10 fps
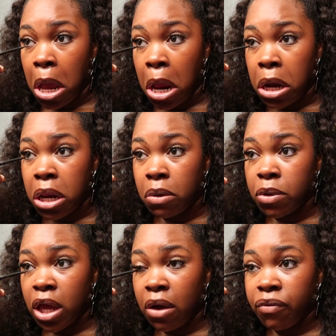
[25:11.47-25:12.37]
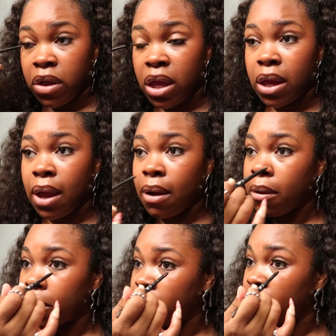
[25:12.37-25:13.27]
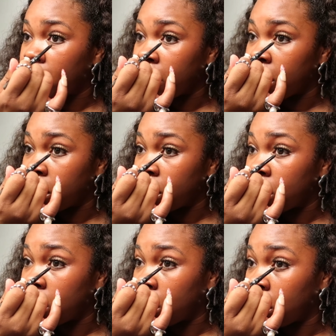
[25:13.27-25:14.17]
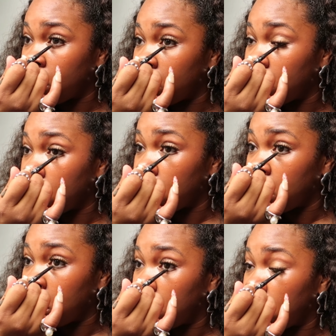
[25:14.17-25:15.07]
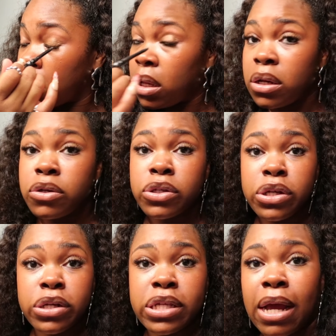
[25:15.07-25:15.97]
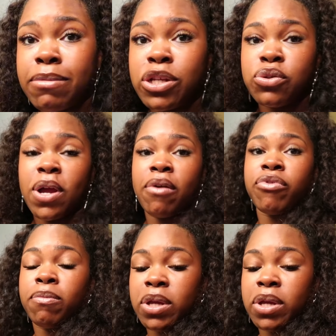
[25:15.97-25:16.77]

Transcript: And then we have to head out because there's a certain time that you have to